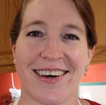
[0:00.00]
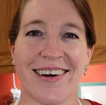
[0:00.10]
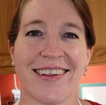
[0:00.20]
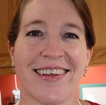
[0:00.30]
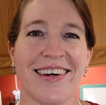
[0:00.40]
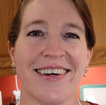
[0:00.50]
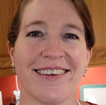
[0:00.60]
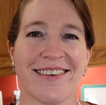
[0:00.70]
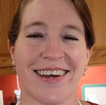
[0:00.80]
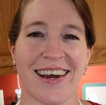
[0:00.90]
share
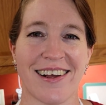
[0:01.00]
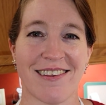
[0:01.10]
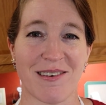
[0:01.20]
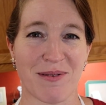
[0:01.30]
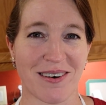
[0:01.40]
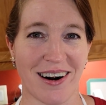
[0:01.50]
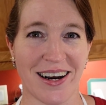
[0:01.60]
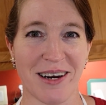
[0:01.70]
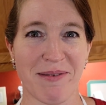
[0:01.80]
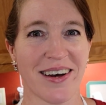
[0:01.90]
these and
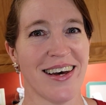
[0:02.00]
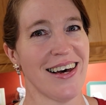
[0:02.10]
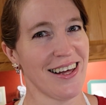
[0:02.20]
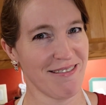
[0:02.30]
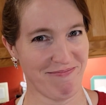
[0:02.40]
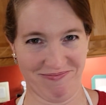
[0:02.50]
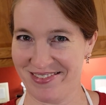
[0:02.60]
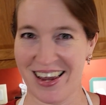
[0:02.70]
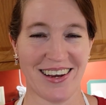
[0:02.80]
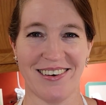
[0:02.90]
subscribe.
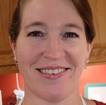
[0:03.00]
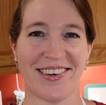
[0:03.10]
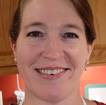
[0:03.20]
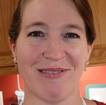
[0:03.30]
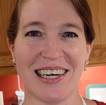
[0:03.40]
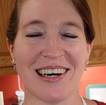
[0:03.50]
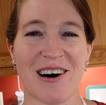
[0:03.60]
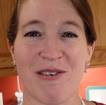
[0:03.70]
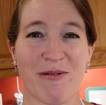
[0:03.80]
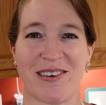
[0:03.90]
Thank you for being
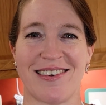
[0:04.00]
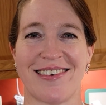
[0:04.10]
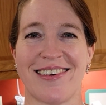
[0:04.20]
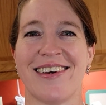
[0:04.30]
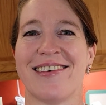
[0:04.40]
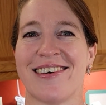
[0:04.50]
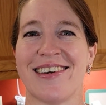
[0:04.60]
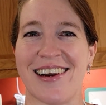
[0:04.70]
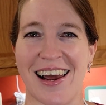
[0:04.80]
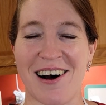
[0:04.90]
over
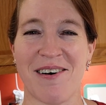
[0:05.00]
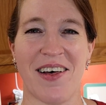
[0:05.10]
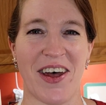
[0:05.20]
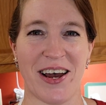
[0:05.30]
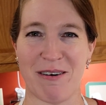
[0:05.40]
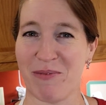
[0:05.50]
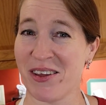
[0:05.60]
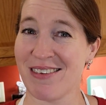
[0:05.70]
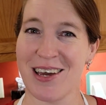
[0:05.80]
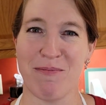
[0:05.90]
600 now, and
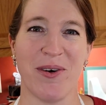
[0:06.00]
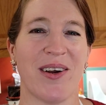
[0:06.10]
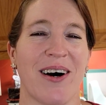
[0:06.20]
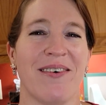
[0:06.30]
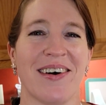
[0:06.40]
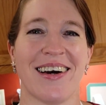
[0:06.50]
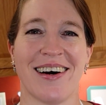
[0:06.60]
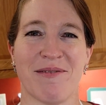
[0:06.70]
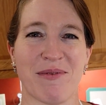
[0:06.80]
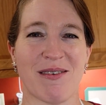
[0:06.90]
let's keep it going.
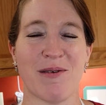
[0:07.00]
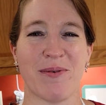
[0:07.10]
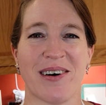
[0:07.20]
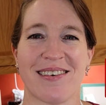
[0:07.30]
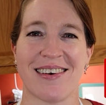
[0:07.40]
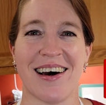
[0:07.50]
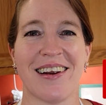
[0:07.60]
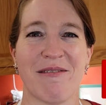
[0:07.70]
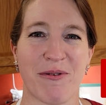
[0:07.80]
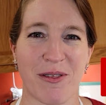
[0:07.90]
I'm super
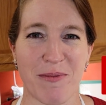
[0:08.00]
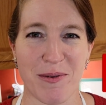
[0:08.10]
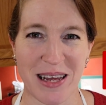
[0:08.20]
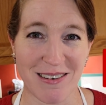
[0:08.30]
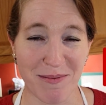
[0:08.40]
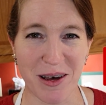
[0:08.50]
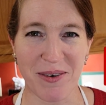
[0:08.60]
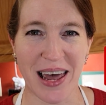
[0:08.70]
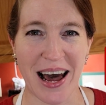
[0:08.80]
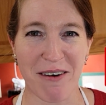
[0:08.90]
excited for the momentum that
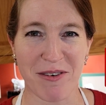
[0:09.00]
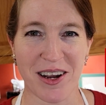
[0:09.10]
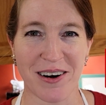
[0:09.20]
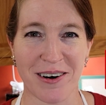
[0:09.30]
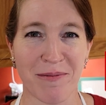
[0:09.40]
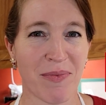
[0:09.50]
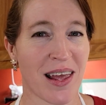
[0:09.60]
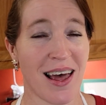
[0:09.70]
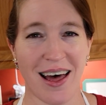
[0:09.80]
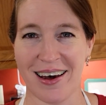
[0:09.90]
we have here.
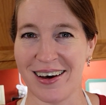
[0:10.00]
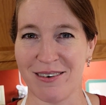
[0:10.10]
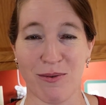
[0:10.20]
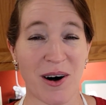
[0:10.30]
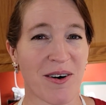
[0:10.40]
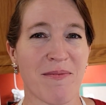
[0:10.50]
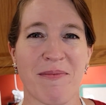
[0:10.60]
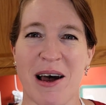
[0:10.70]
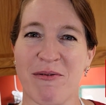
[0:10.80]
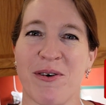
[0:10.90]
Welcome
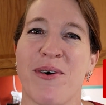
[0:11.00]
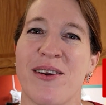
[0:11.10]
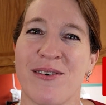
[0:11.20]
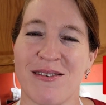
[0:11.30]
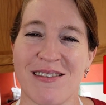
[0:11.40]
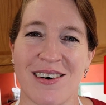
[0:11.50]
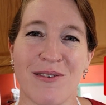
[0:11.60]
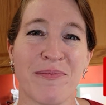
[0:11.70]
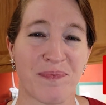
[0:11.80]
everyone who's new,